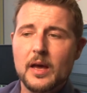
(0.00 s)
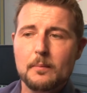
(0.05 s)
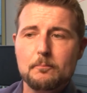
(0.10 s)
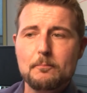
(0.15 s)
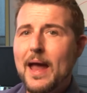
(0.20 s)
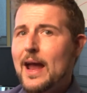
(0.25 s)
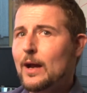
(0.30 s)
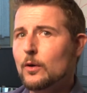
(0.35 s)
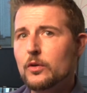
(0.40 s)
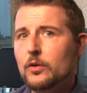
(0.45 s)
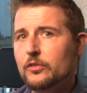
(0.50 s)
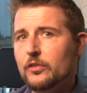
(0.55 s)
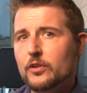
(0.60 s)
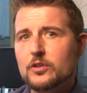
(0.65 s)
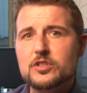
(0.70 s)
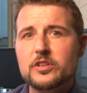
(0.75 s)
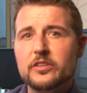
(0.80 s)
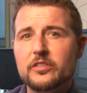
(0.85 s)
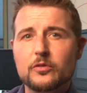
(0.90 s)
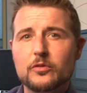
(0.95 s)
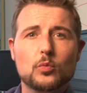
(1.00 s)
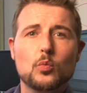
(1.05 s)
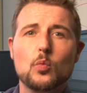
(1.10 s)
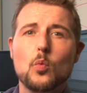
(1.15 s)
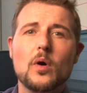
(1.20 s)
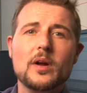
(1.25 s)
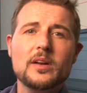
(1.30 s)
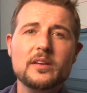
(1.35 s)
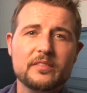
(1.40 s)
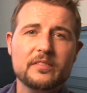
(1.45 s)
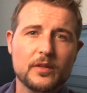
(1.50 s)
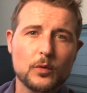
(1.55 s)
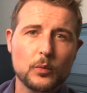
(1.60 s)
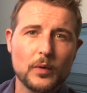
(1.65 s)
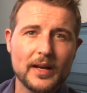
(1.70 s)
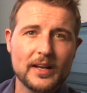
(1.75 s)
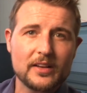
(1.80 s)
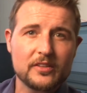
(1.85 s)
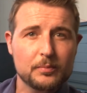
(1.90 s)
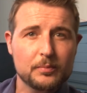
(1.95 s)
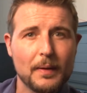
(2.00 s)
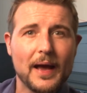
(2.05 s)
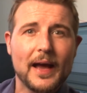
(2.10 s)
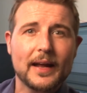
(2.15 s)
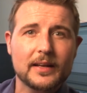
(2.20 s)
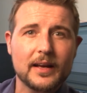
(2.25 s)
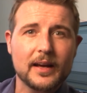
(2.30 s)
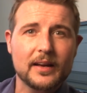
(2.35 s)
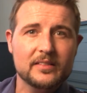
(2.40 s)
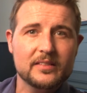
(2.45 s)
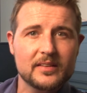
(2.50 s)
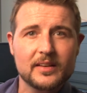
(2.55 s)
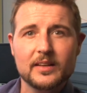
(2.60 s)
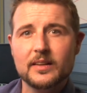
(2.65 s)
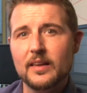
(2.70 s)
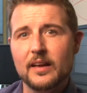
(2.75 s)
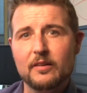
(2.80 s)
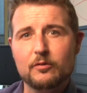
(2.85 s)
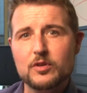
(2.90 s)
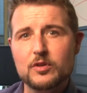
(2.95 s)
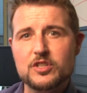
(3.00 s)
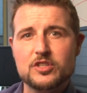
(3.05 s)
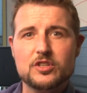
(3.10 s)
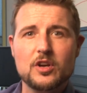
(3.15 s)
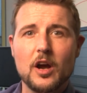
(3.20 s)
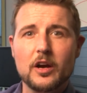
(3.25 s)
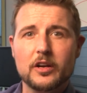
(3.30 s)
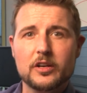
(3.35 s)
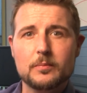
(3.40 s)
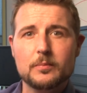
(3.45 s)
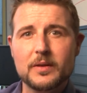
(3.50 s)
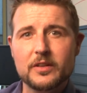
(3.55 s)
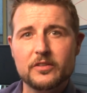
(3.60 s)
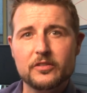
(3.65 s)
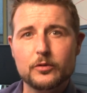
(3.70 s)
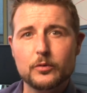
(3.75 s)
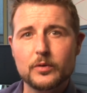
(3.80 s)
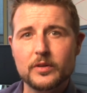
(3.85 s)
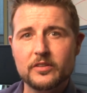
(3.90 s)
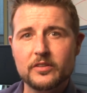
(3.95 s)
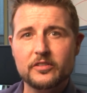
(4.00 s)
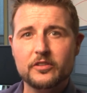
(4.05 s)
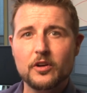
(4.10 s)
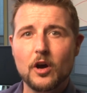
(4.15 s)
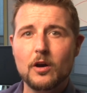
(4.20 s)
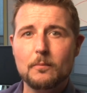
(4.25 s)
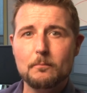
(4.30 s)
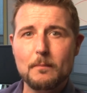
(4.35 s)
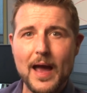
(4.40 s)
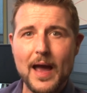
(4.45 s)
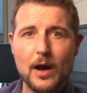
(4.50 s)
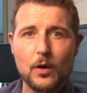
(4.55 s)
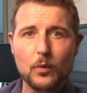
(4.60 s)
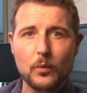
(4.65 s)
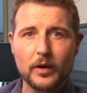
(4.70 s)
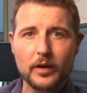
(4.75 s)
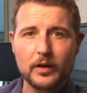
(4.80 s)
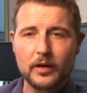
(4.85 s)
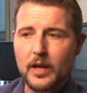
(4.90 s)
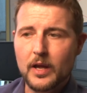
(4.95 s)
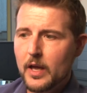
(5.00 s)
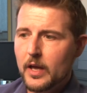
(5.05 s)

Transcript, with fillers: Macros are just one of the ways bad guys can leverage documents to install malware.